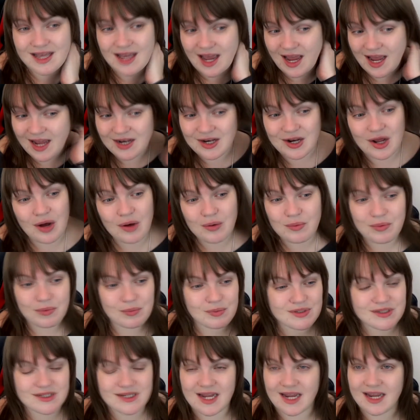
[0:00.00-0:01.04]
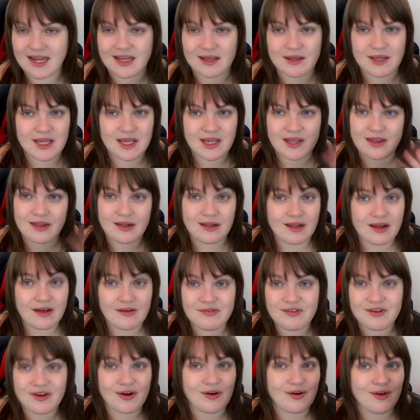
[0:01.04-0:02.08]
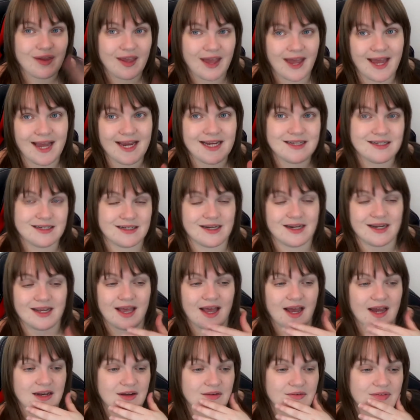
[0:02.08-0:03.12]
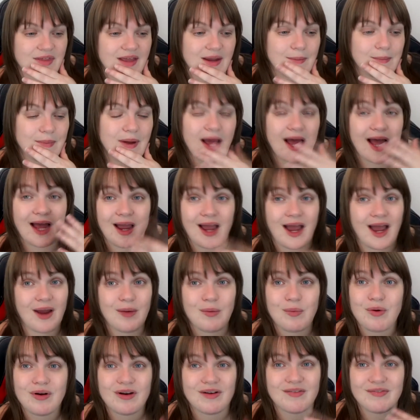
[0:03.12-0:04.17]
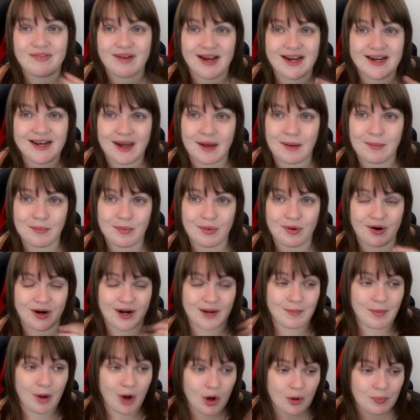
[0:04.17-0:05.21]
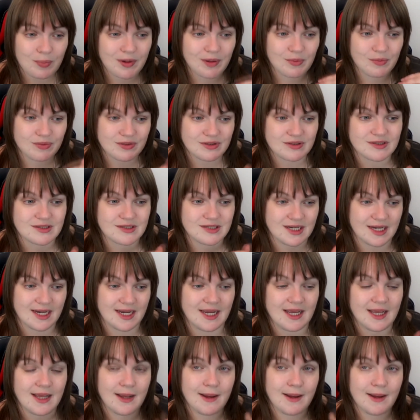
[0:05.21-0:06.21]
I know there was like, you either loved it or you hated it kind of thing, but I want to find out more, and I'm hoping we'll see